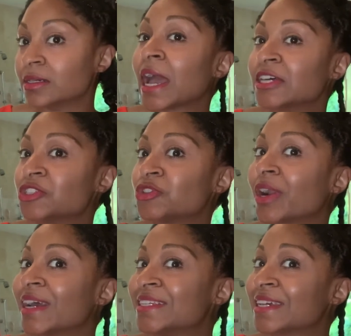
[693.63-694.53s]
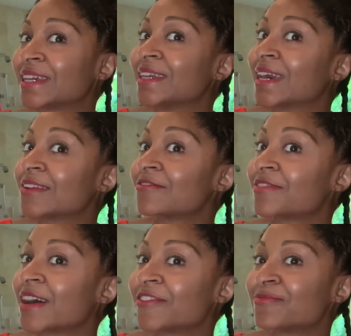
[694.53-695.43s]
As dry as it can get in
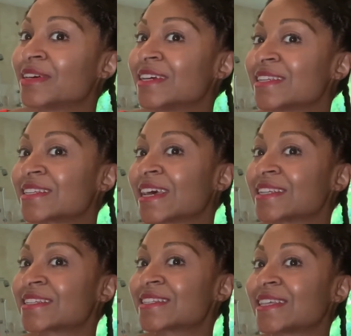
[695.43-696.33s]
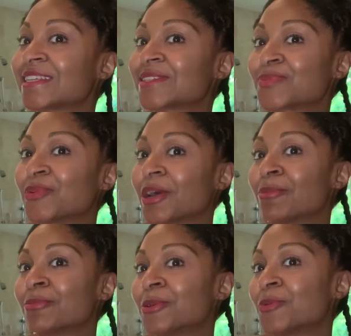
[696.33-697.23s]
5 minutes. That's what I'm
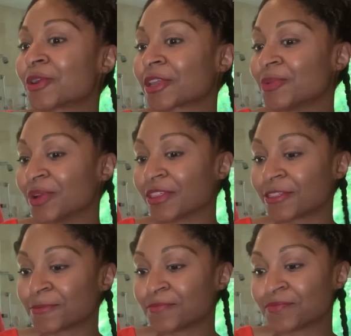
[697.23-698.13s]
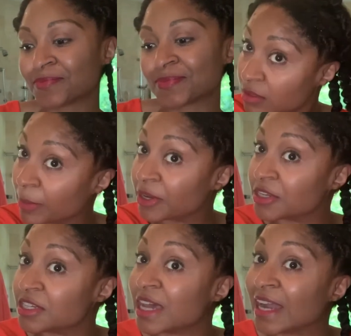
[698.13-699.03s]
gonna be working with. I'm gonna
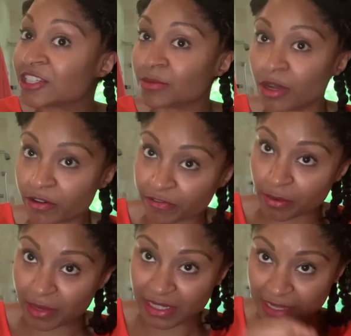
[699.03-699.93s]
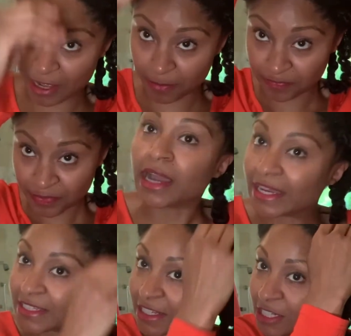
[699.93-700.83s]
detach them all from my scalp. I
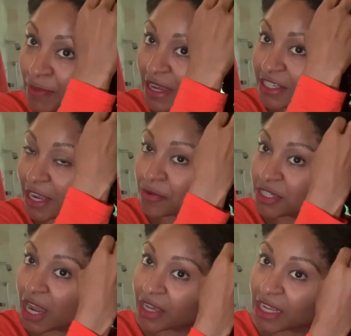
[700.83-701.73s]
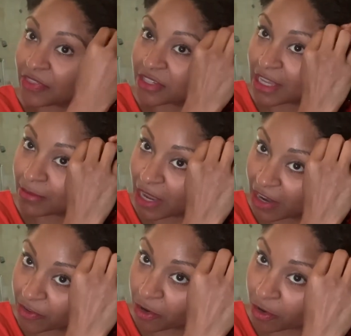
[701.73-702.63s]
suspected I was not gonna get the same kind
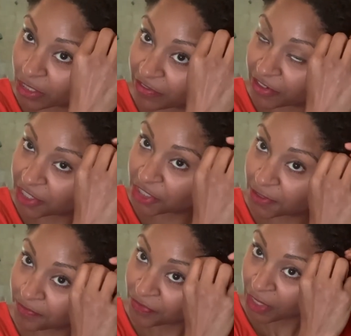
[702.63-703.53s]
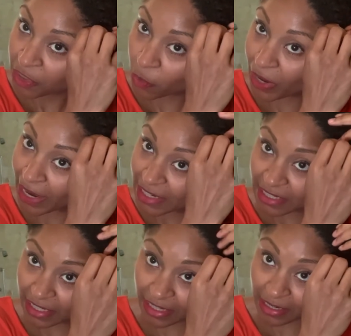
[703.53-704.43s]
of curl definition the way I
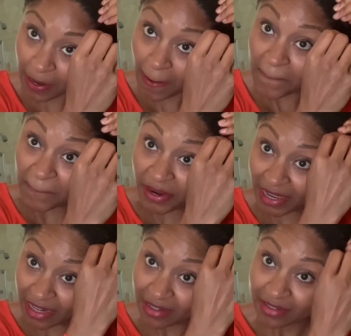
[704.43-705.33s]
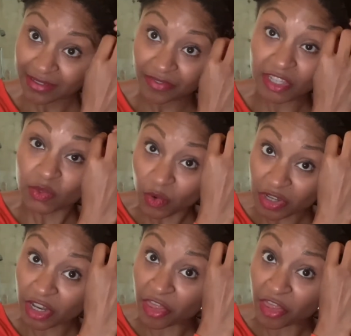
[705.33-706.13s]
did it, but this was a